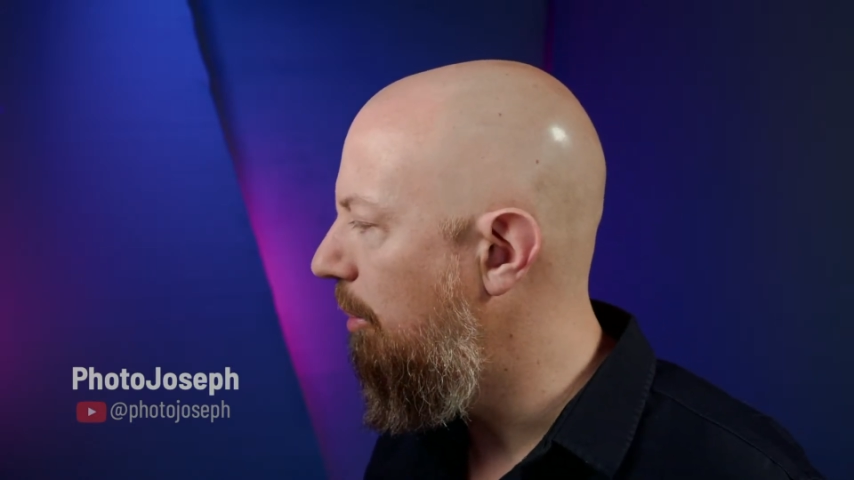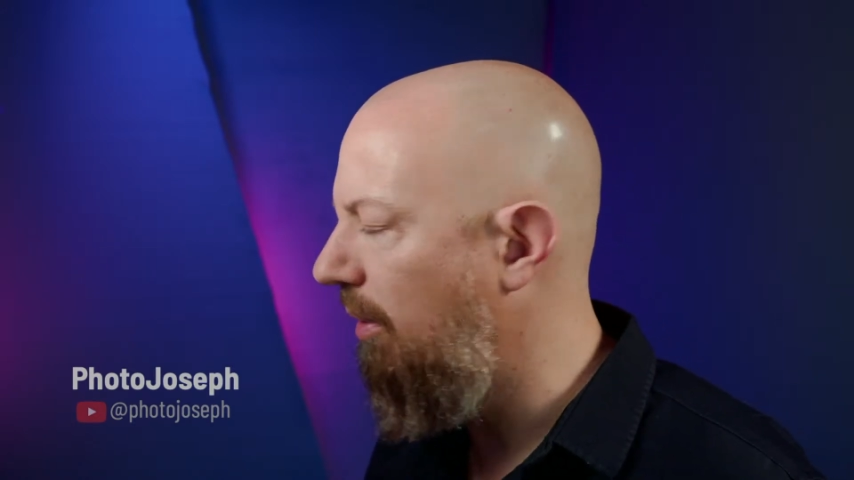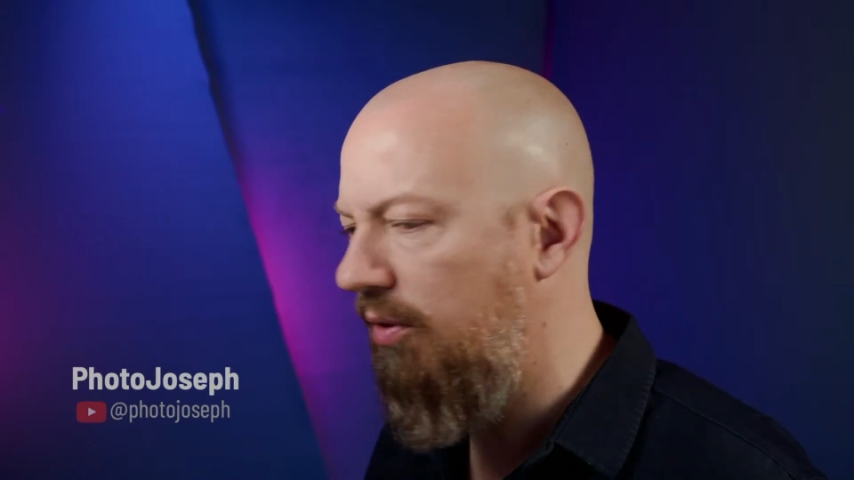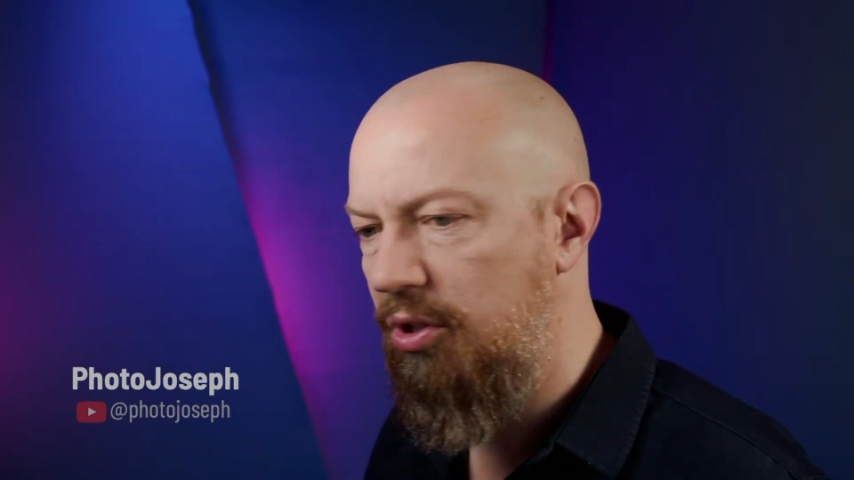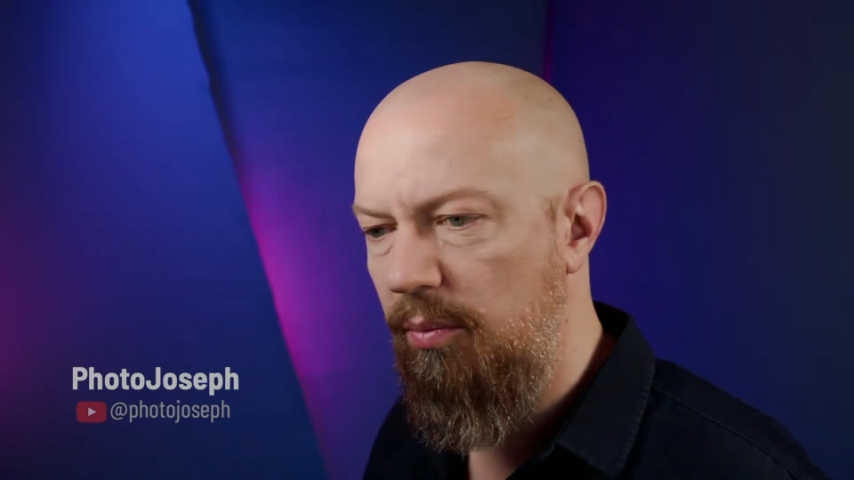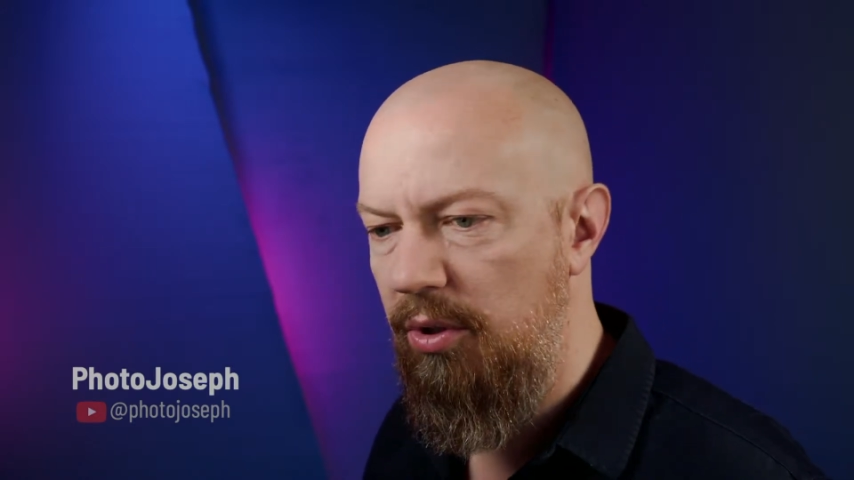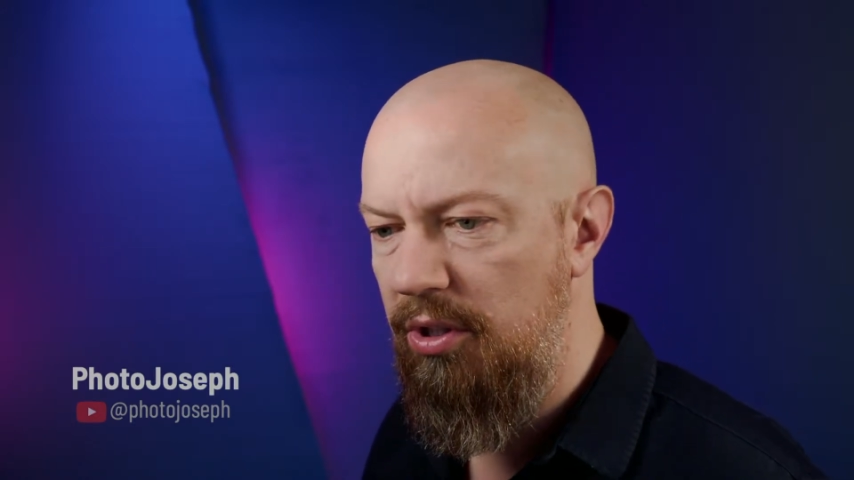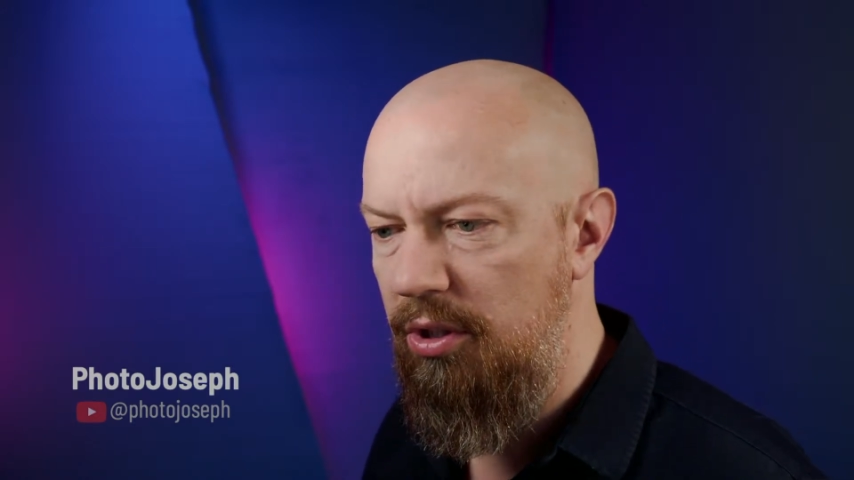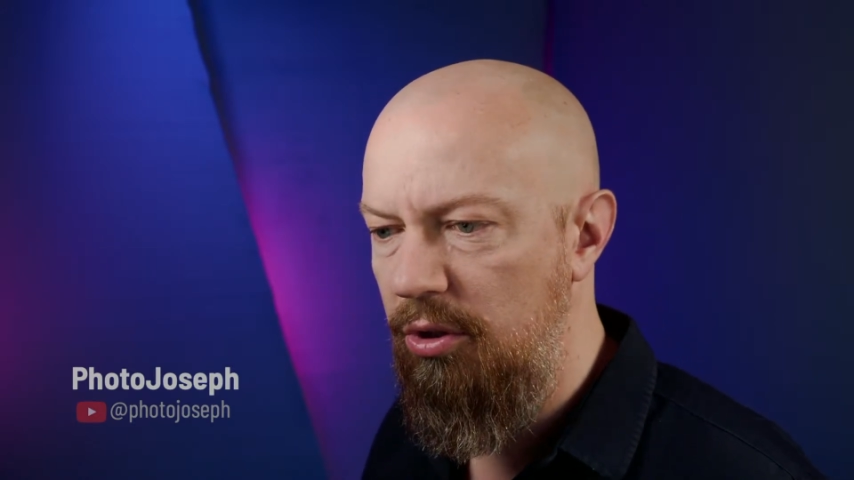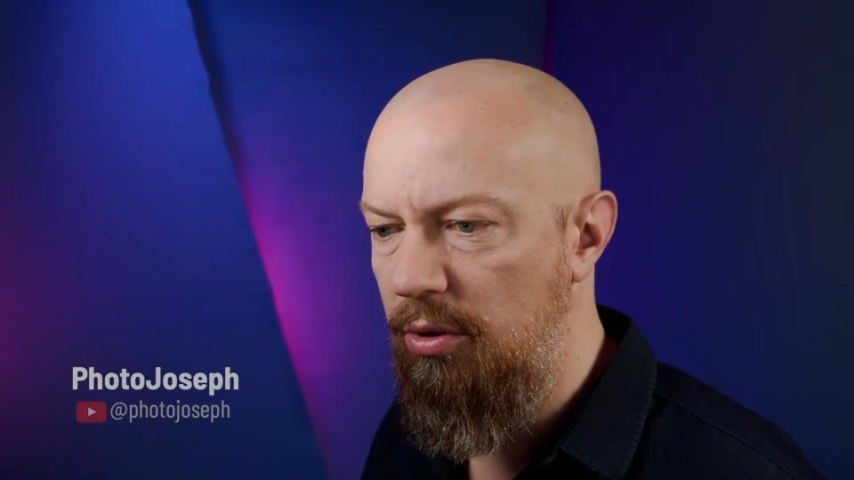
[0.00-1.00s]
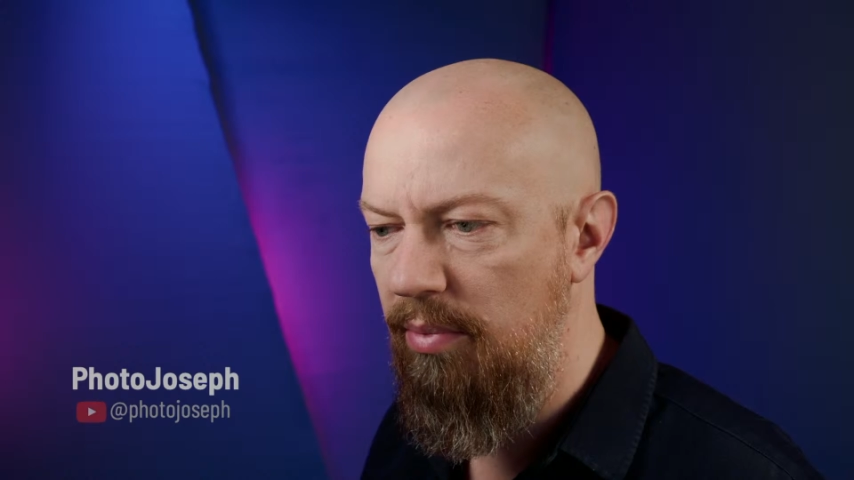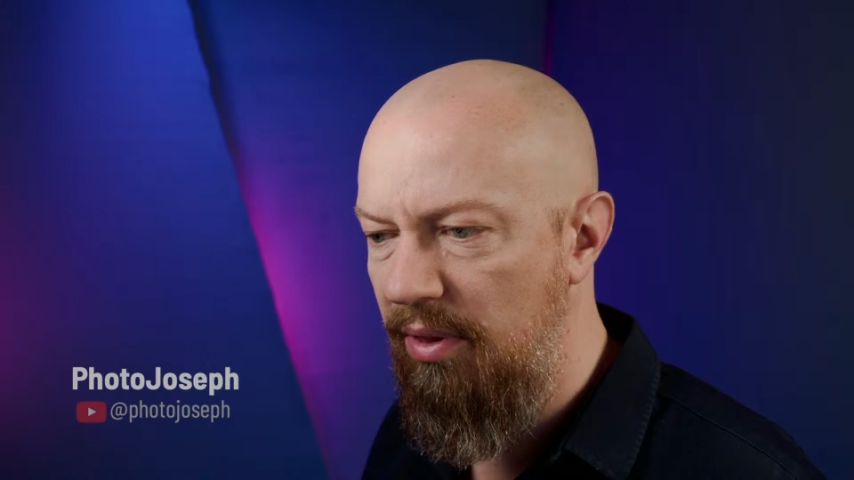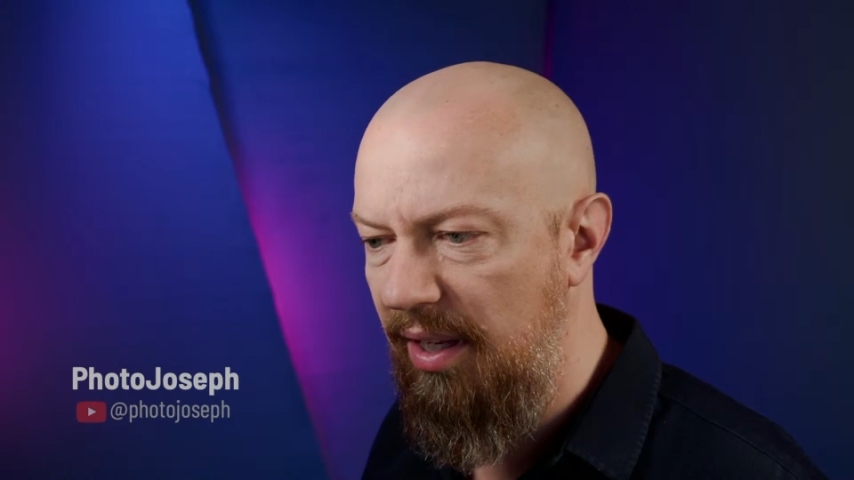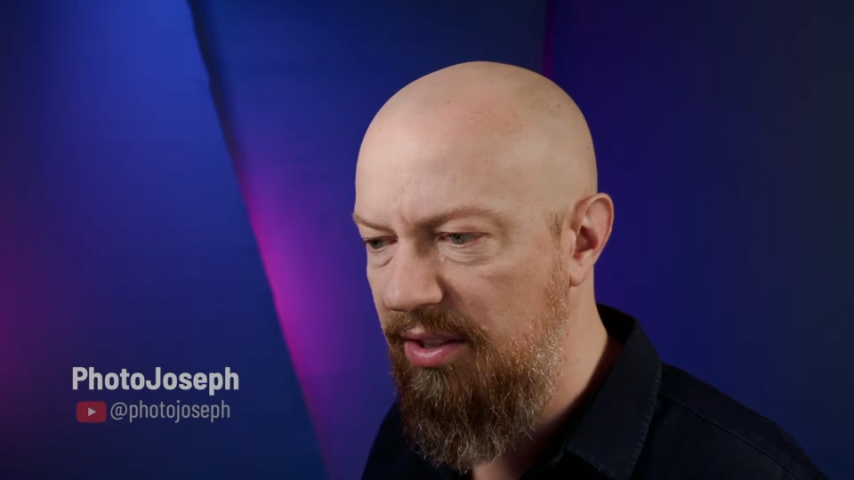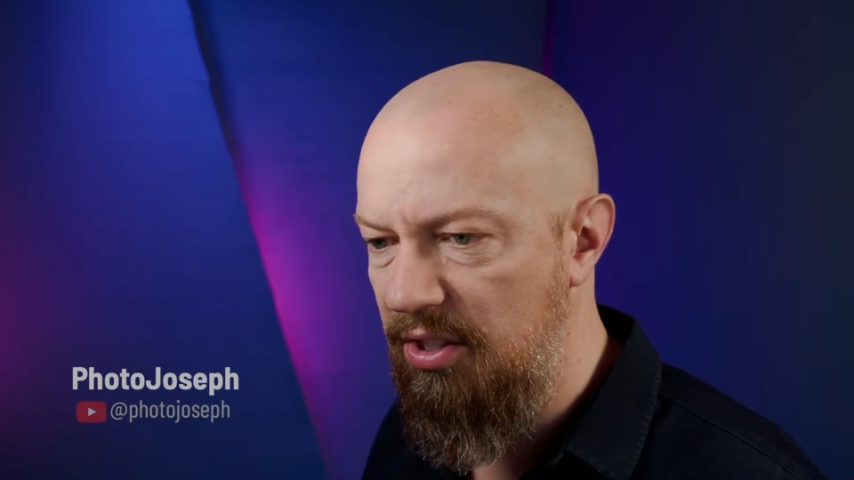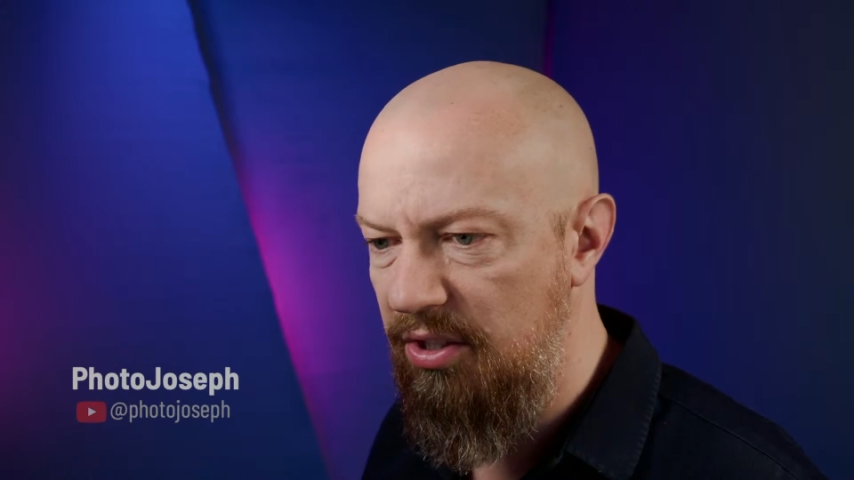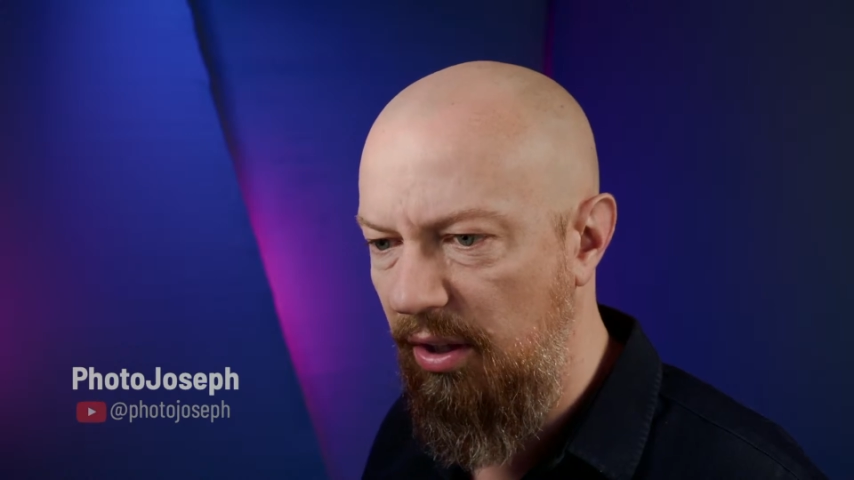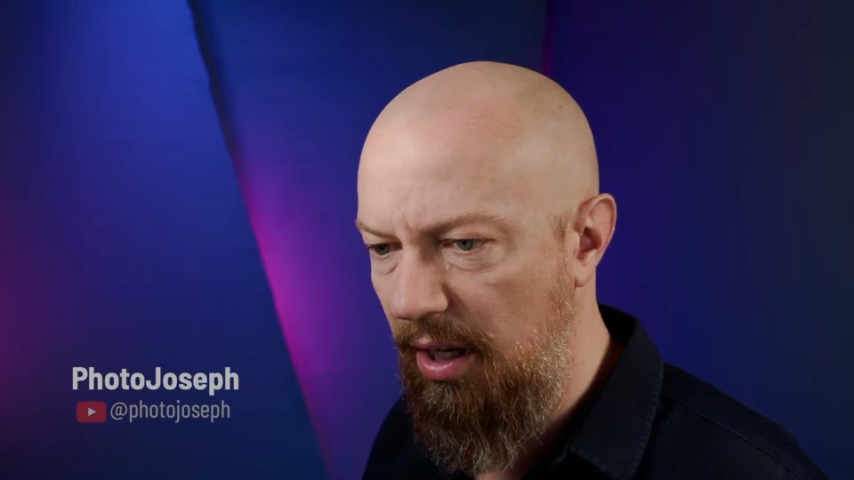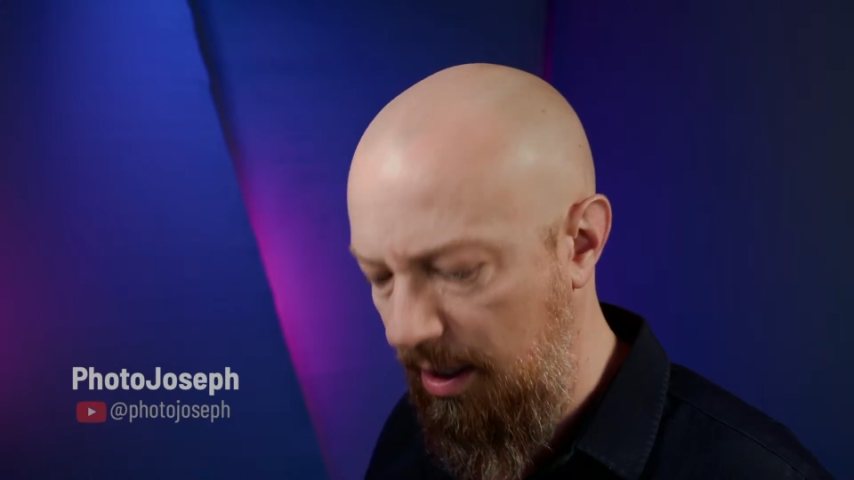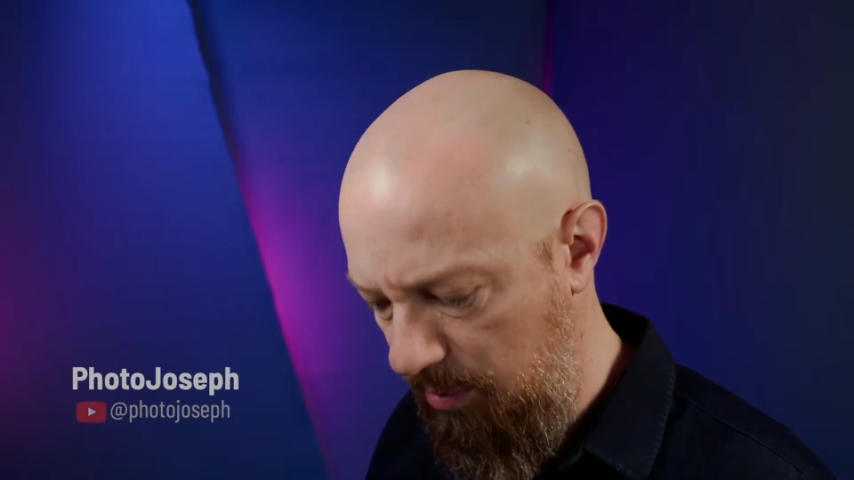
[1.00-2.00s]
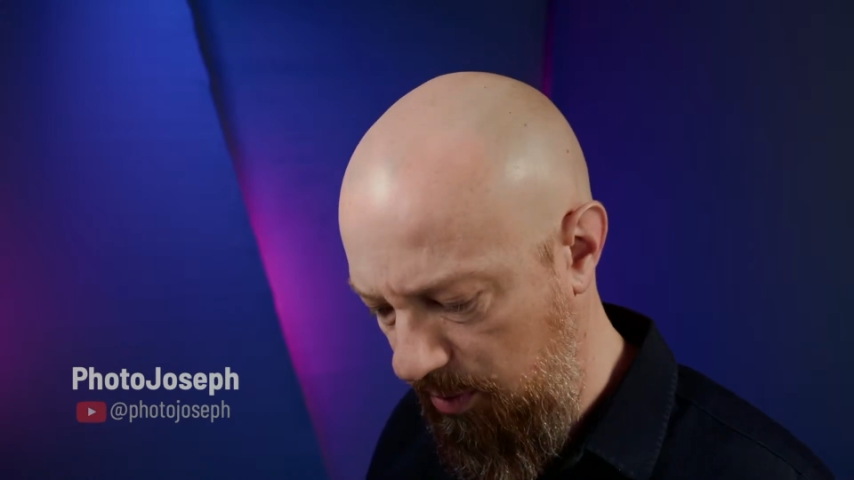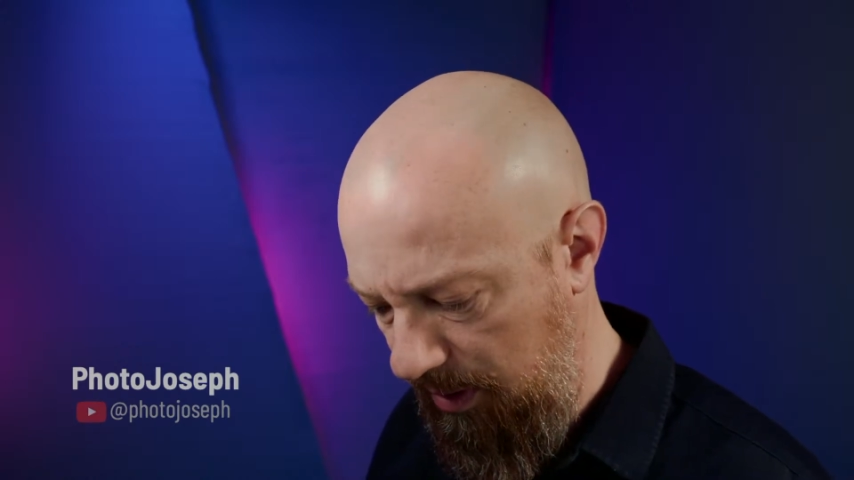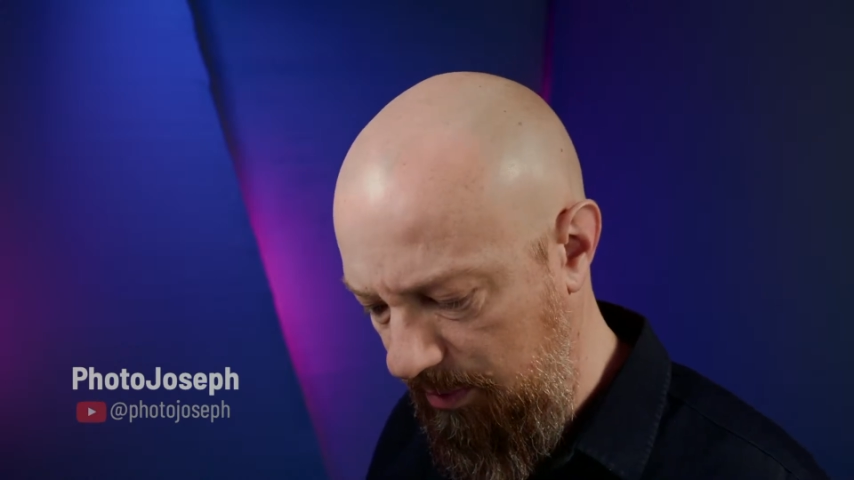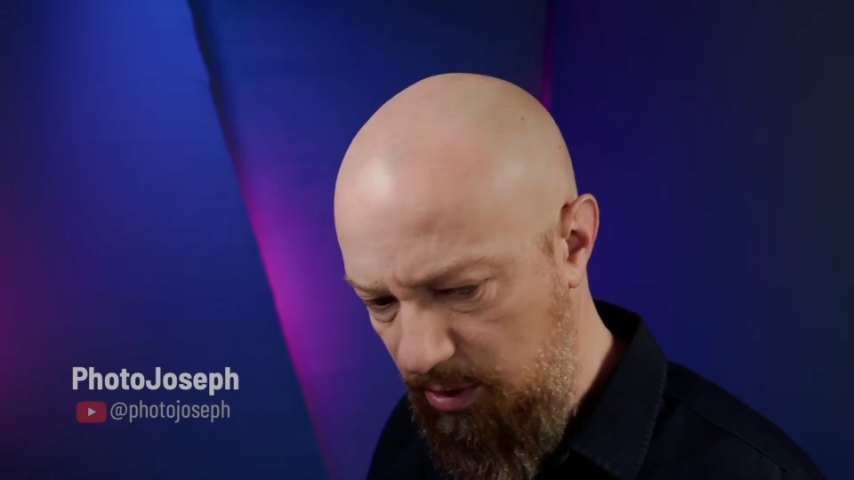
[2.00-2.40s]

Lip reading: but for some reason YouTube thinks it's still a high bit rate.